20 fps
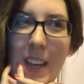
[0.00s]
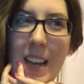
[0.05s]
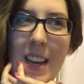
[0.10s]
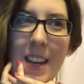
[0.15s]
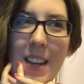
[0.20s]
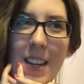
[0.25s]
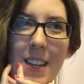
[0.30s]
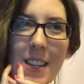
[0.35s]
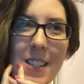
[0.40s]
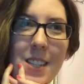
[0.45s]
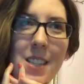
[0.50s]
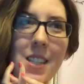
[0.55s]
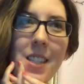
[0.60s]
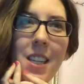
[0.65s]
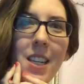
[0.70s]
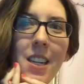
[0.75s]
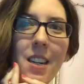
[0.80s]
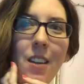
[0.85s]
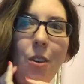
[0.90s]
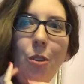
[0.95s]
and
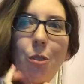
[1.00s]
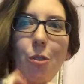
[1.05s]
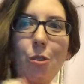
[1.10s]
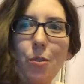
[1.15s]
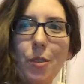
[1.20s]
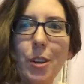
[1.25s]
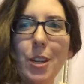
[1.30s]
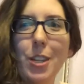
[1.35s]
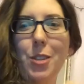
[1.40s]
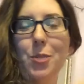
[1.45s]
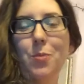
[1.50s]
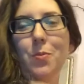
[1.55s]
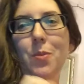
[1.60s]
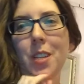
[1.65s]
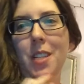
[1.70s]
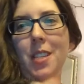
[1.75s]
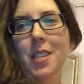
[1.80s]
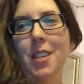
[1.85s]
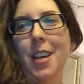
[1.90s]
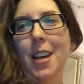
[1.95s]
Skeet Ulrich
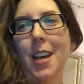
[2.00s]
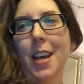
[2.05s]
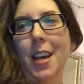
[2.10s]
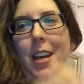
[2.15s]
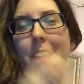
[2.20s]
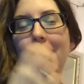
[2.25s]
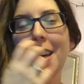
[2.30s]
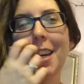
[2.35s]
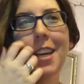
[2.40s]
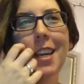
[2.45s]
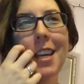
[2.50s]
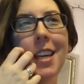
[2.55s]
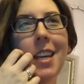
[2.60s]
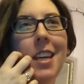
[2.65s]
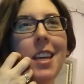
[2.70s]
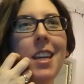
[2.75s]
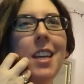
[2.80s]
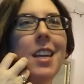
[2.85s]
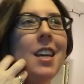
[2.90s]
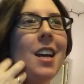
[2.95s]
was like,
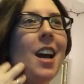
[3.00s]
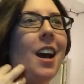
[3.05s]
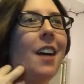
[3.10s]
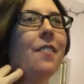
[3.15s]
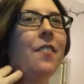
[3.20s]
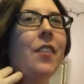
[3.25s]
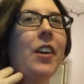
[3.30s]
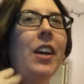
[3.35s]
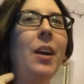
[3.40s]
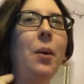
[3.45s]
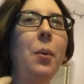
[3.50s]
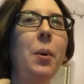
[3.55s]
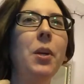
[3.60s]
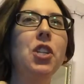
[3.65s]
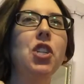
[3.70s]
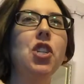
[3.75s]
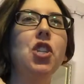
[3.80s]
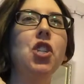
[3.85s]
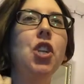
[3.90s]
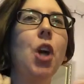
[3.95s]
he, I forget
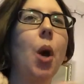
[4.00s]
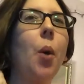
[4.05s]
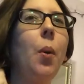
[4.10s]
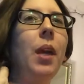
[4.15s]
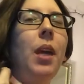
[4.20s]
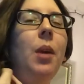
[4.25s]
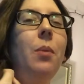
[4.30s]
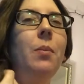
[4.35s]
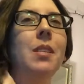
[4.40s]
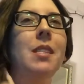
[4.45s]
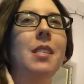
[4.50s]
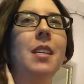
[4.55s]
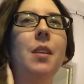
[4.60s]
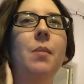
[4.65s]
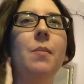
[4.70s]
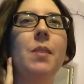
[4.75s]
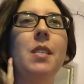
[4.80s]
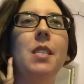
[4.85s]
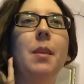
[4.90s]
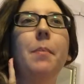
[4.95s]
what show he was in.
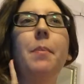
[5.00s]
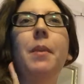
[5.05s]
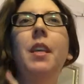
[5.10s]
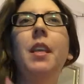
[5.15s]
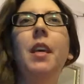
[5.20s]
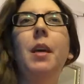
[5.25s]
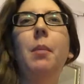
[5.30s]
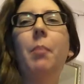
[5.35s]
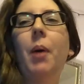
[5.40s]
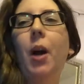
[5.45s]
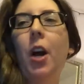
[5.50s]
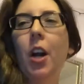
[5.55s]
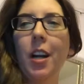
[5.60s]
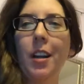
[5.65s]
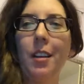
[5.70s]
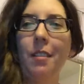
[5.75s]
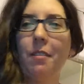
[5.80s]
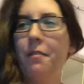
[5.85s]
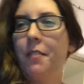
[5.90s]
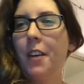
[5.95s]
It was something like
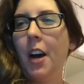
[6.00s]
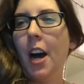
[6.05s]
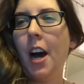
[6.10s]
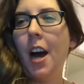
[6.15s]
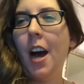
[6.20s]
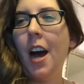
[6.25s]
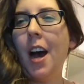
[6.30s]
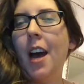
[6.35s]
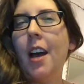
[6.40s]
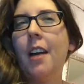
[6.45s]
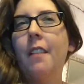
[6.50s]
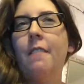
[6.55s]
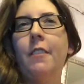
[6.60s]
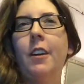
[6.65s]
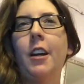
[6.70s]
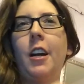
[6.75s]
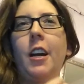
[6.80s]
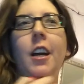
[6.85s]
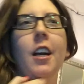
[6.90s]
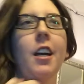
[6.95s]
Party of Five
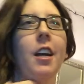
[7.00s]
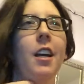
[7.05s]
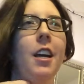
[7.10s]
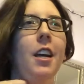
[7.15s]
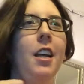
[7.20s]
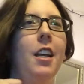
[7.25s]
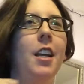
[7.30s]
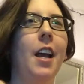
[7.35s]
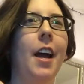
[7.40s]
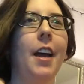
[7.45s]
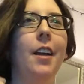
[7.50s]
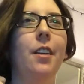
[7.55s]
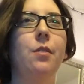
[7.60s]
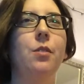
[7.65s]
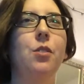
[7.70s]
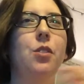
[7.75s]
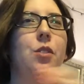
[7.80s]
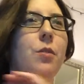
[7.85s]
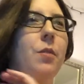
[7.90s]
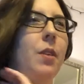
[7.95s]
or
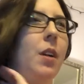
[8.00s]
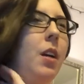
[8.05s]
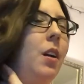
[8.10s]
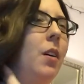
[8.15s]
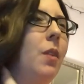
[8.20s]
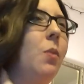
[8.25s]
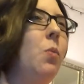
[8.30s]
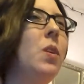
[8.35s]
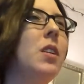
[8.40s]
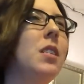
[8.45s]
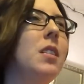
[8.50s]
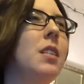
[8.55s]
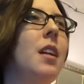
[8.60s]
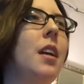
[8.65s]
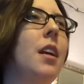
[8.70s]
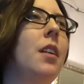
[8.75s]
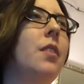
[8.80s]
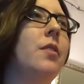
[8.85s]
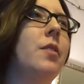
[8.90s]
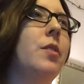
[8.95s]
90210. It wasn't
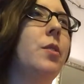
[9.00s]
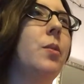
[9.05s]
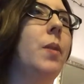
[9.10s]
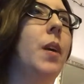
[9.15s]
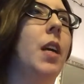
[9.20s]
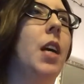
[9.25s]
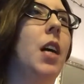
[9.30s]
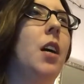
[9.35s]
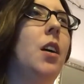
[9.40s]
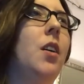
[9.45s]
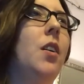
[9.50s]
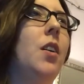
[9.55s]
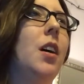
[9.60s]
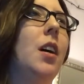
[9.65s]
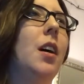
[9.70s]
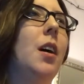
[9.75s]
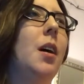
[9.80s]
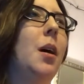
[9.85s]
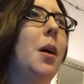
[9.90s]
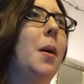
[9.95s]
90210,
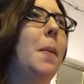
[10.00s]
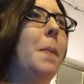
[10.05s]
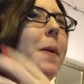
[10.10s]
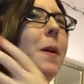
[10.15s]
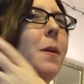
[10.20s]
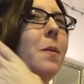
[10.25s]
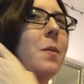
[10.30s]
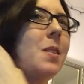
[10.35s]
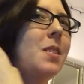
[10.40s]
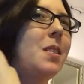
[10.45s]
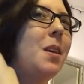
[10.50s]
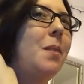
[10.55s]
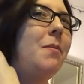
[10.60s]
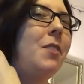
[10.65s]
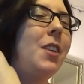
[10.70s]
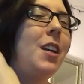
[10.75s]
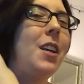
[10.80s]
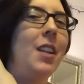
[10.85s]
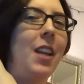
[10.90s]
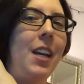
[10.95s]
but it was
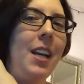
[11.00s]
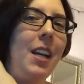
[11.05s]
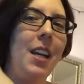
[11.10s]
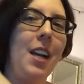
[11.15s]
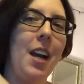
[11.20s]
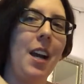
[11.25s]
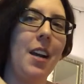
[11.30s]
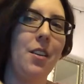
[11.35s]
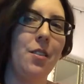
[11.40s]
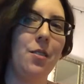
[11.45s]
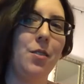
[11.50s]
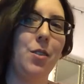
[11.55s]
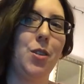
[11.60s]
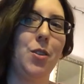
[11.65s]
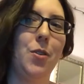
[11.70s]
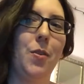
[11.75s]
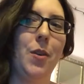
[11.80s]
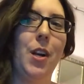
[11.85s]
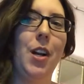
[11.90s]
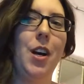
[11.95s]
something like
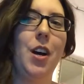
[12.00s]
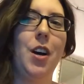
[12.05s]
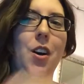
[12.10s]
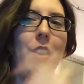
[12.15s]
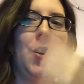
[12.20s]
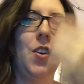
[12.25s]
90210.